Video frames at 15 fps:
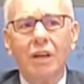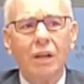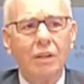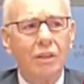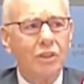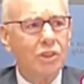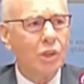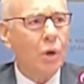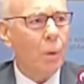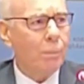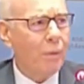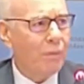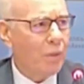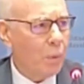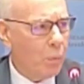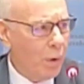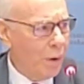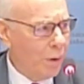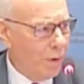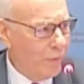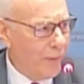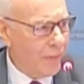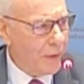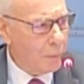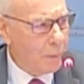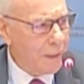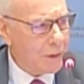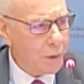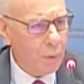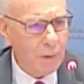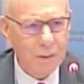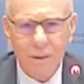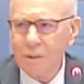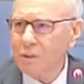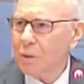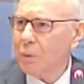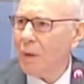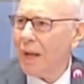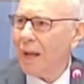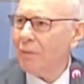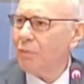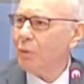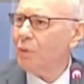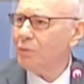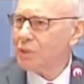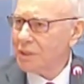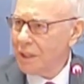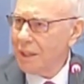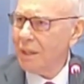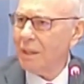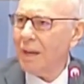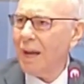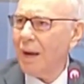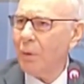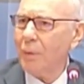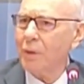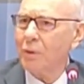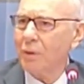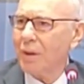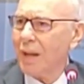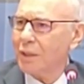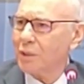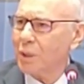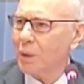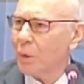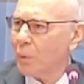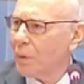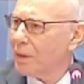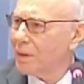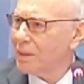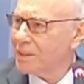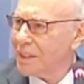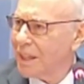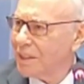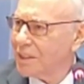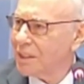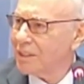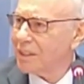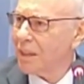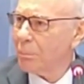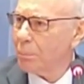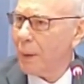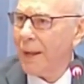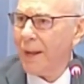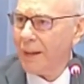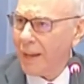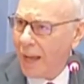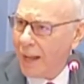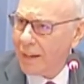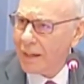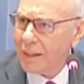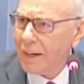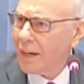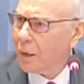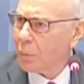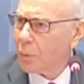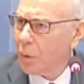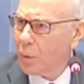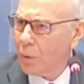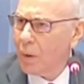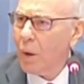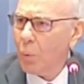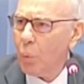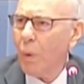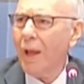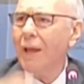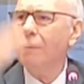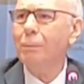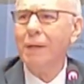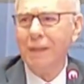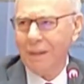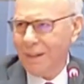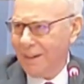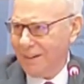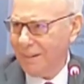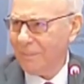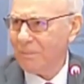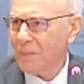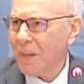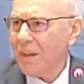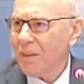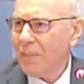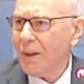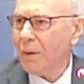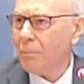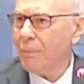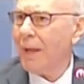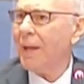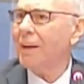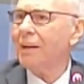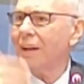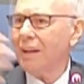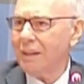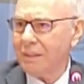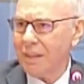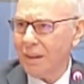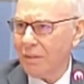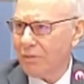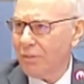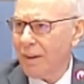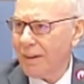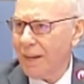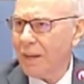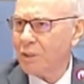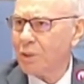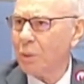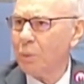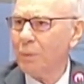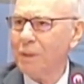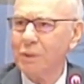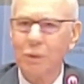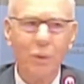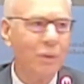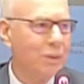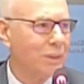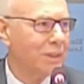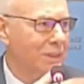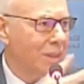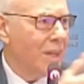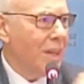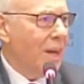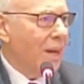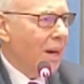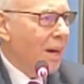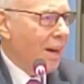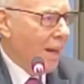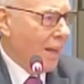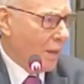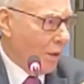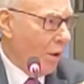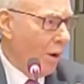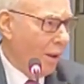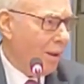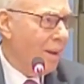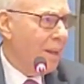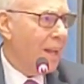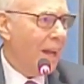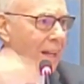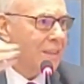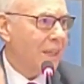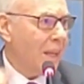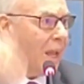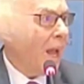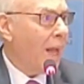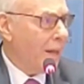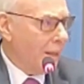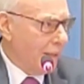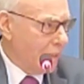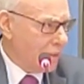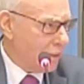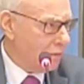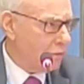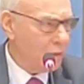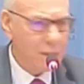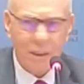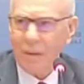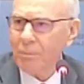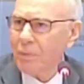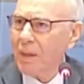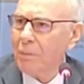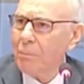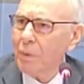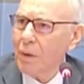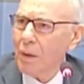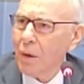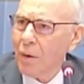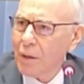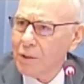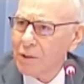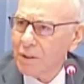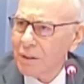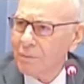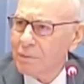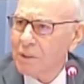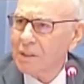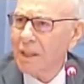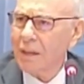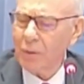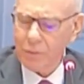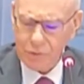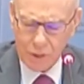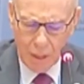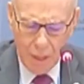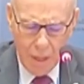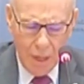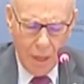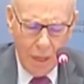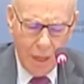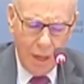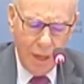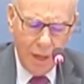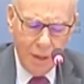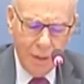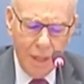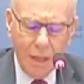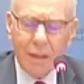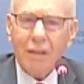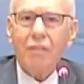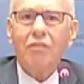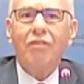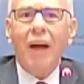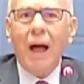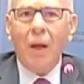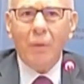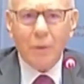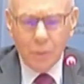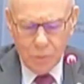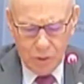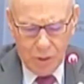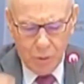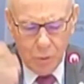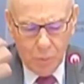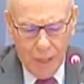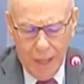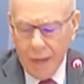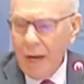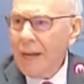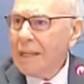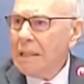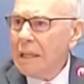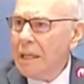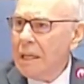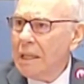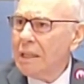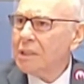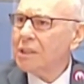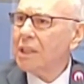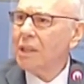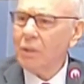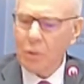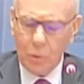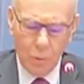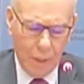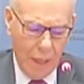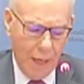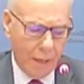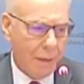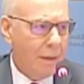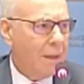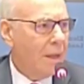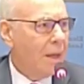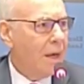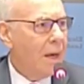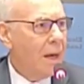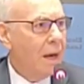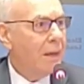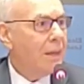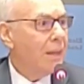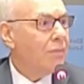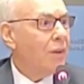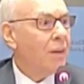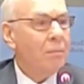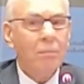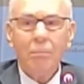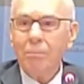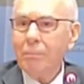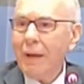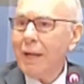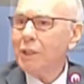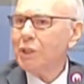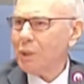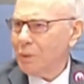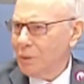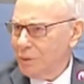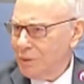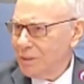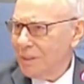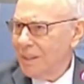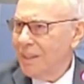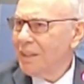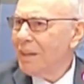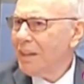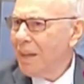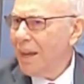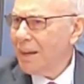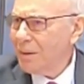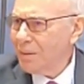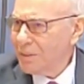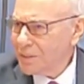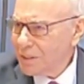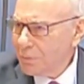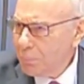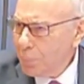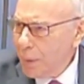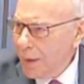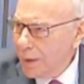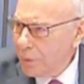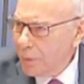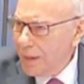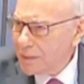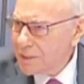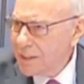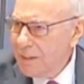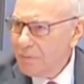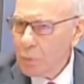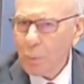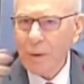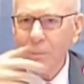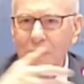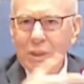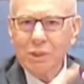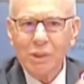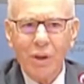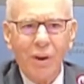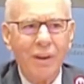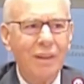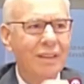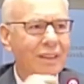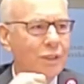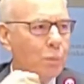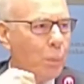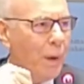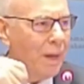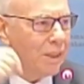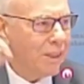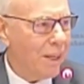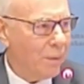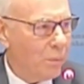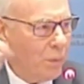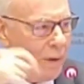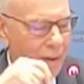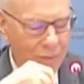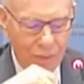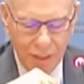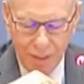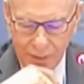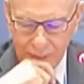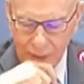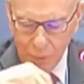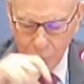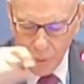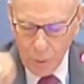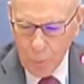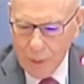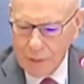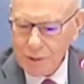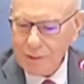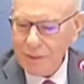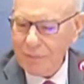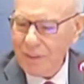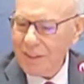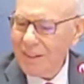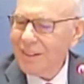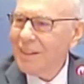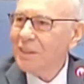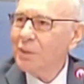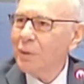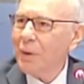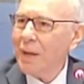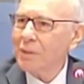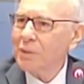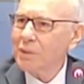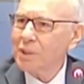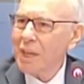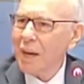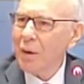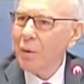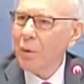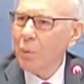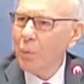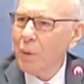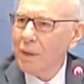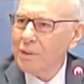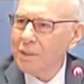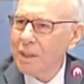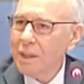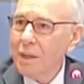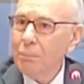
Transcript: the, the scope of the world and the resources you have, you've seen how international organizations can play a catalytic role way beyond their mandate, their financial resources, uh, and all, as a catalyst for something larger themselves. Uh, values can do that, ideas can do that. Uh, even measures, indicators of progress. When we started this project, one of the requests of the Director General was,